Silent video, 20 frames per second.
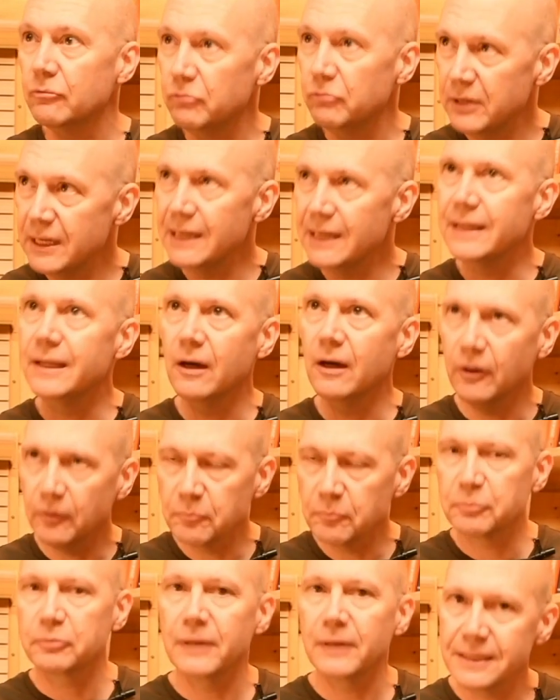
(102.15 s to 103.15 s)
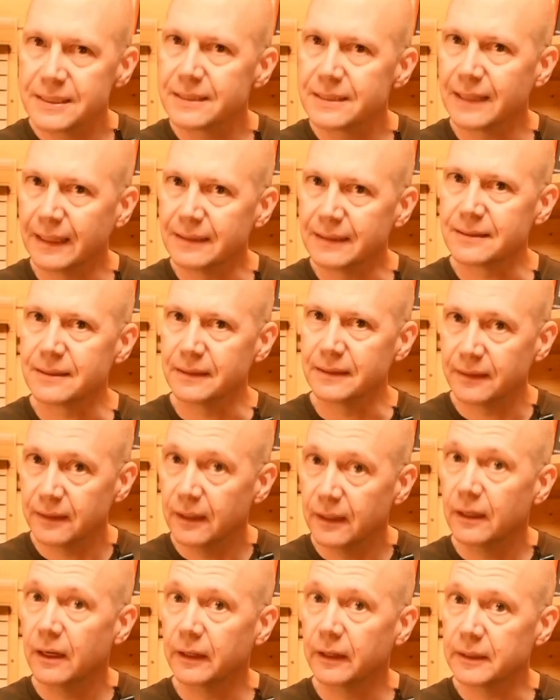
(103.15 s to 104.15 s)
really unprecedented
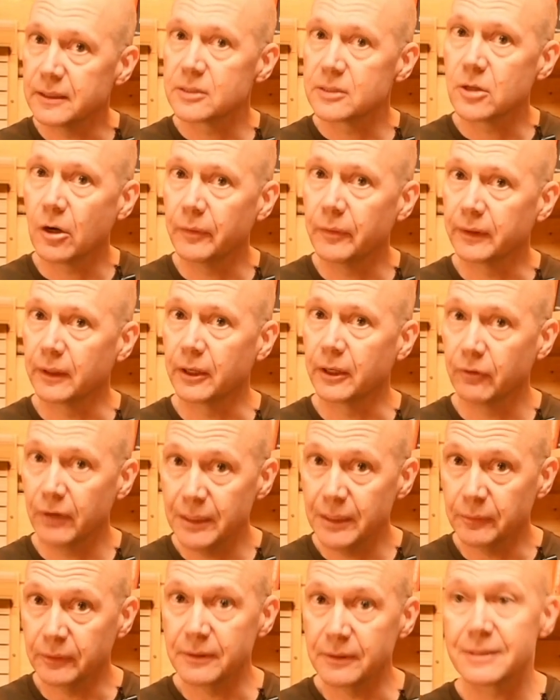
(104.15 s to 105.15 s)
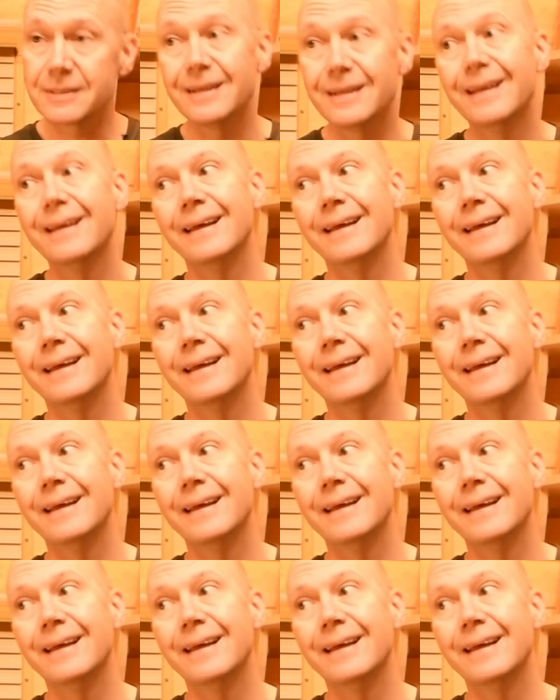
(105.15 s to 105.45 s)
and historic agreements